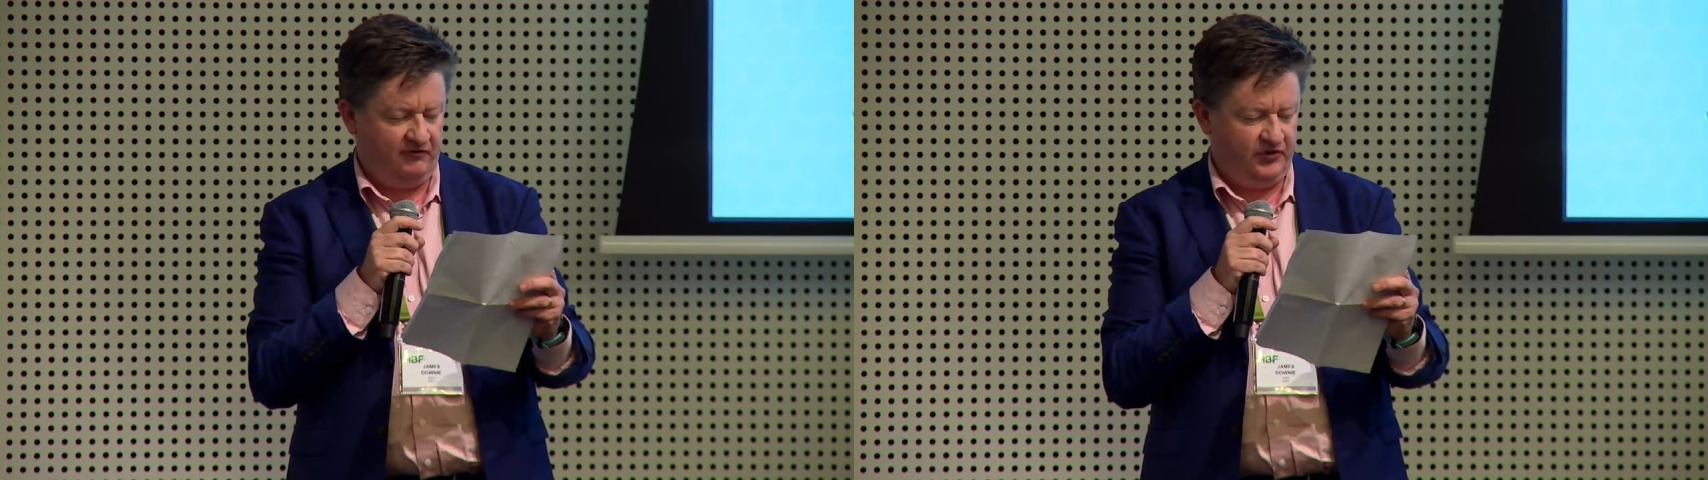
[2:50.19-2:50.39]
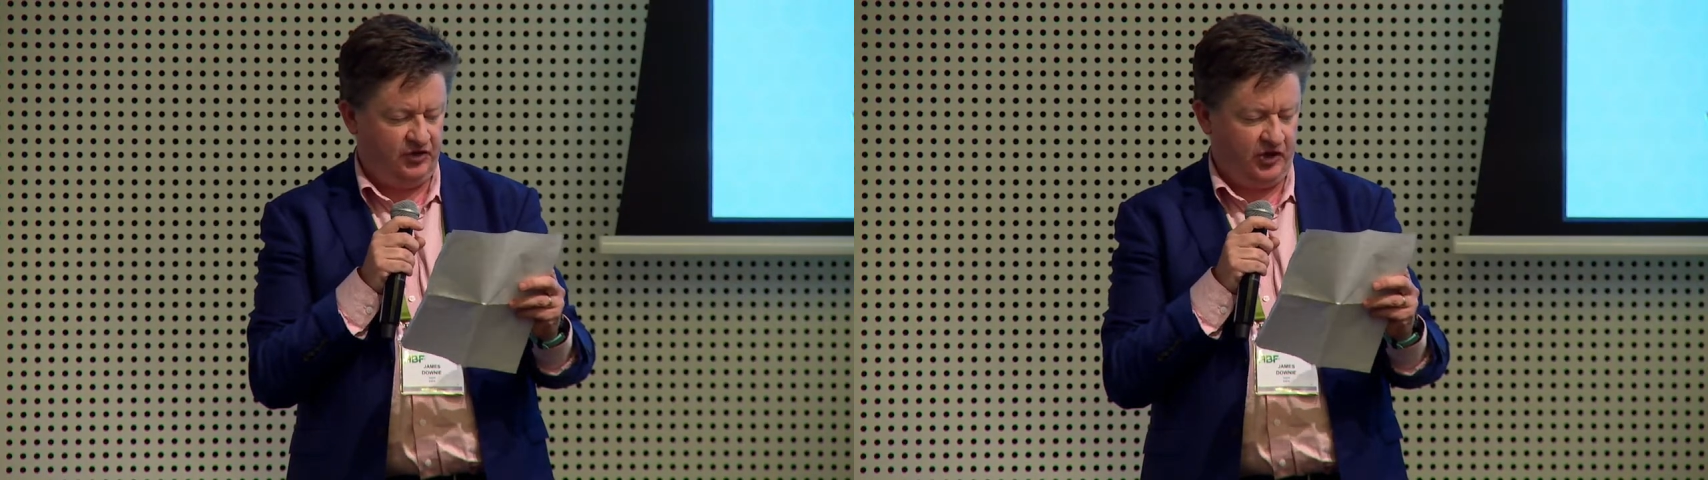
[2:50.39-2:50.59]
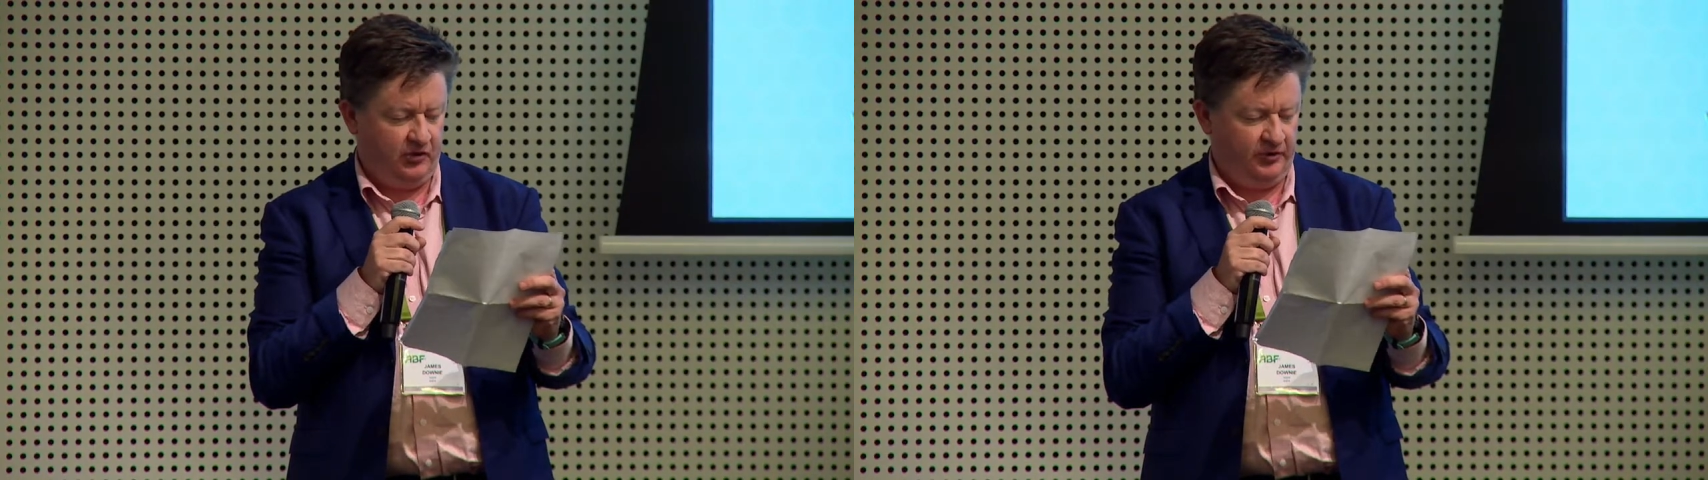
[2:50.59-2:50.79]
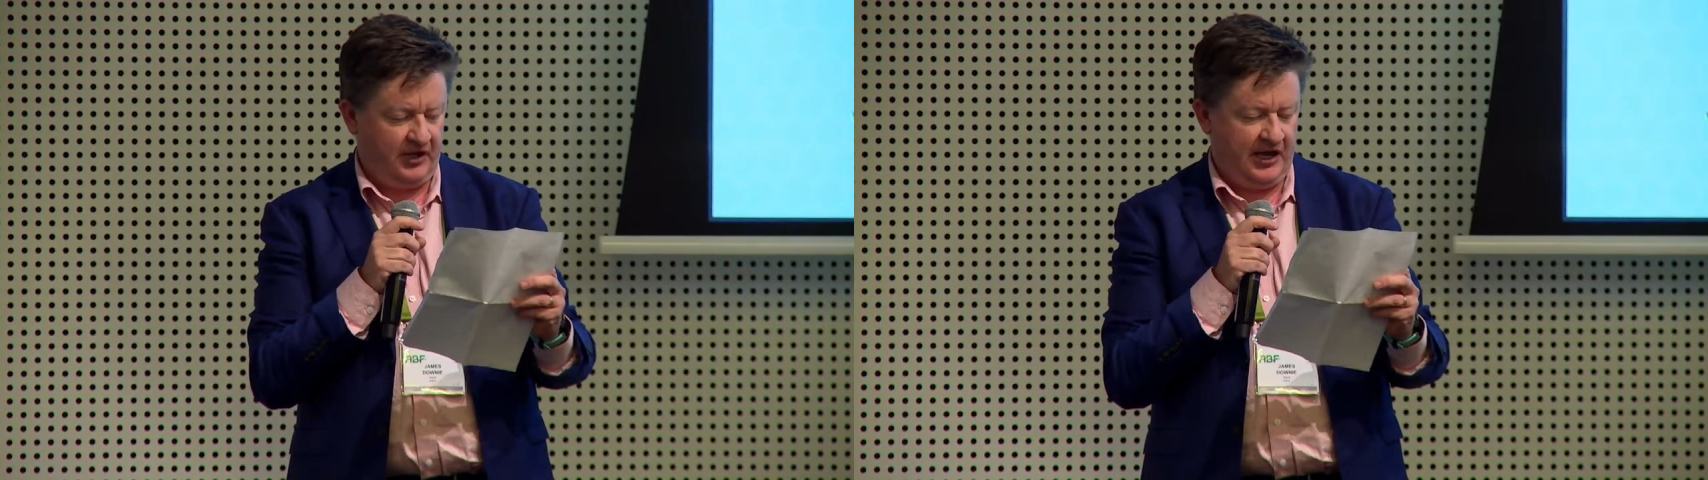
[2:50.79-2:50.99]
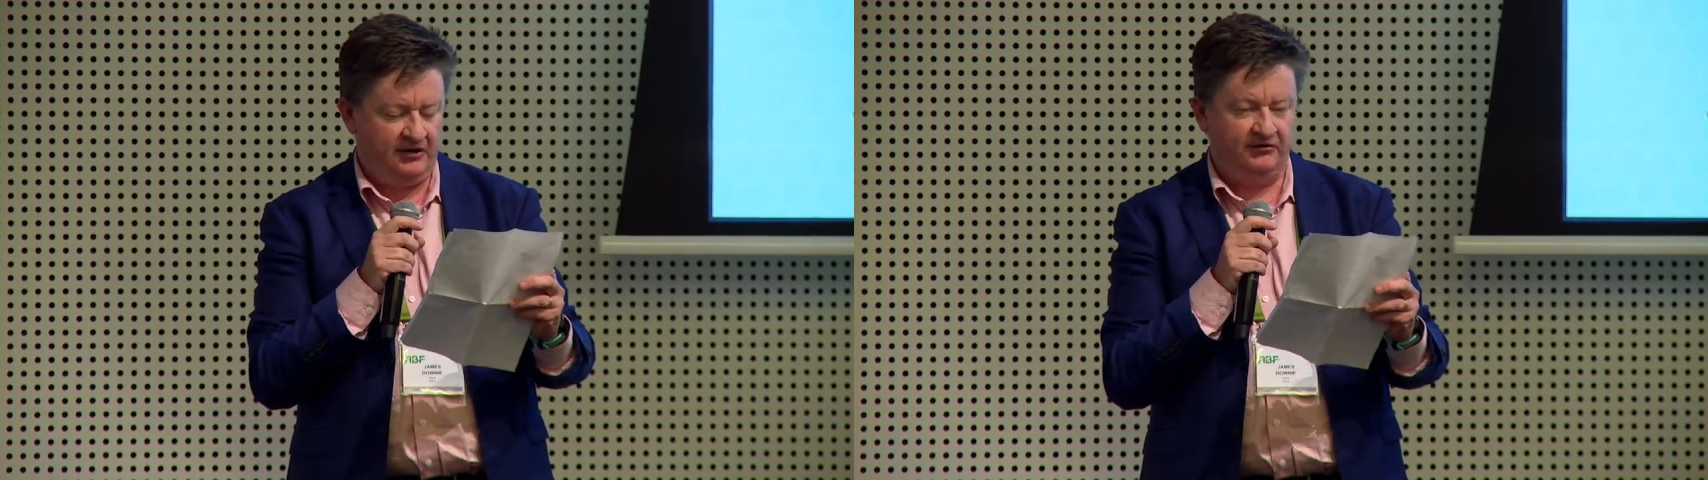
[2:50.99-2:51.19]
Fitzgerald
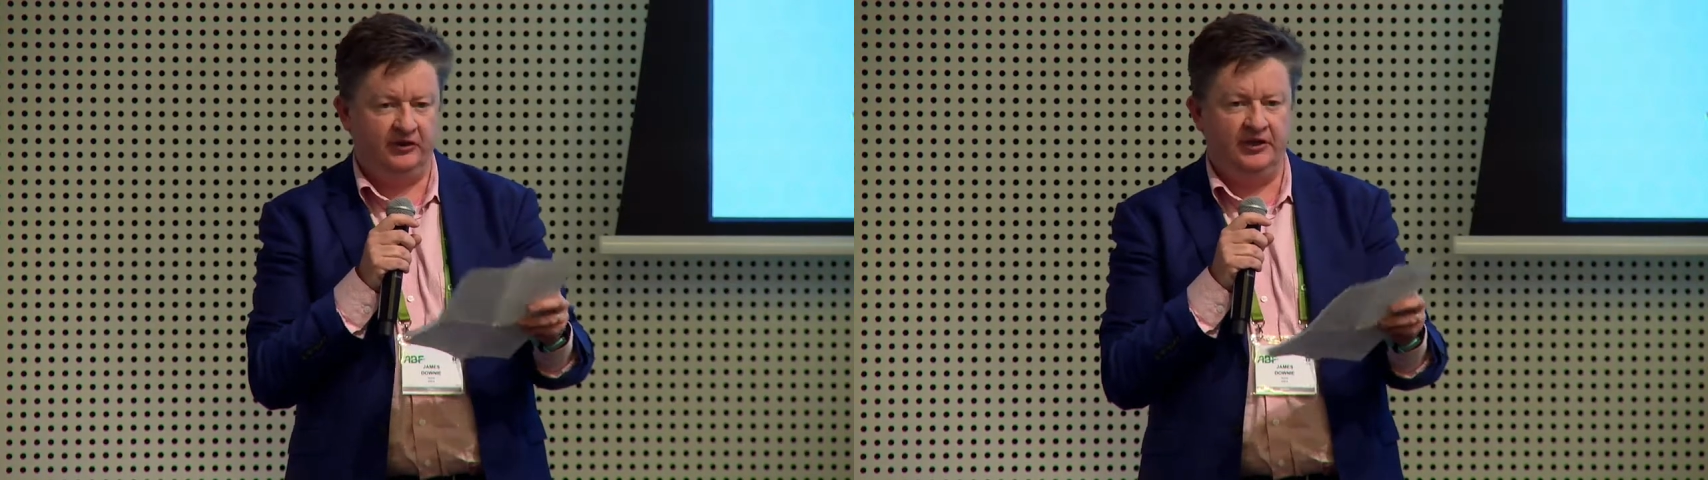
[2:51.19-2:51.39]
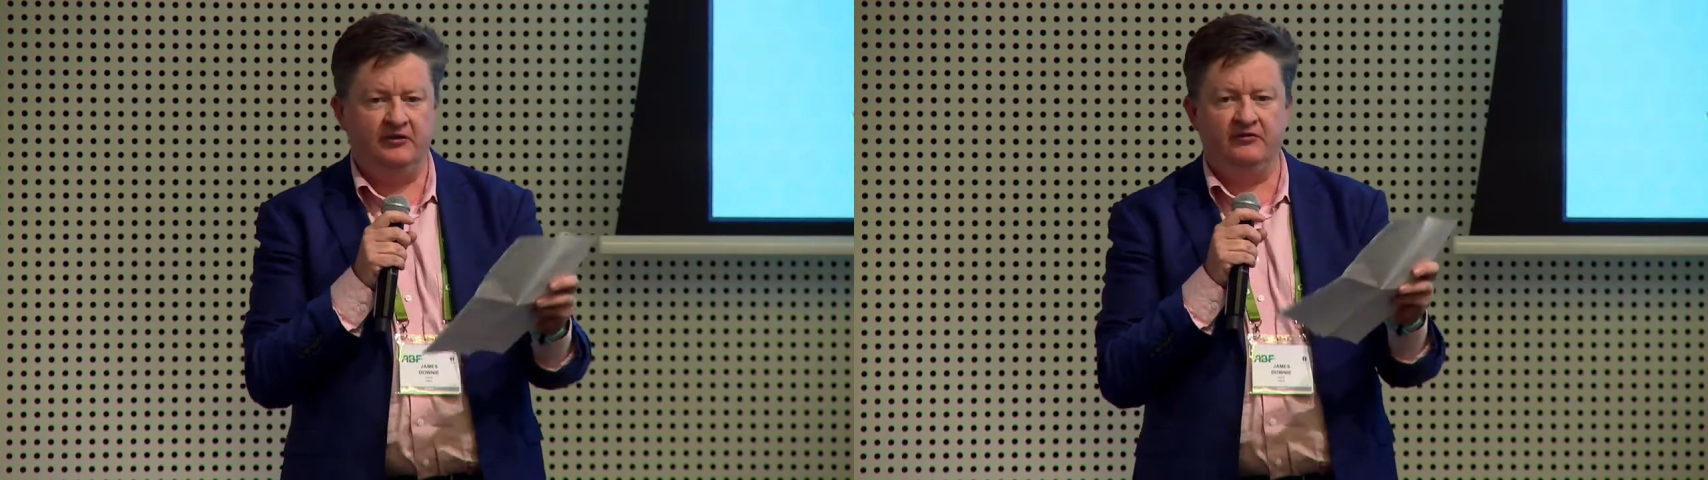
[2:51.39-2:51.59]
and Anna Flynn.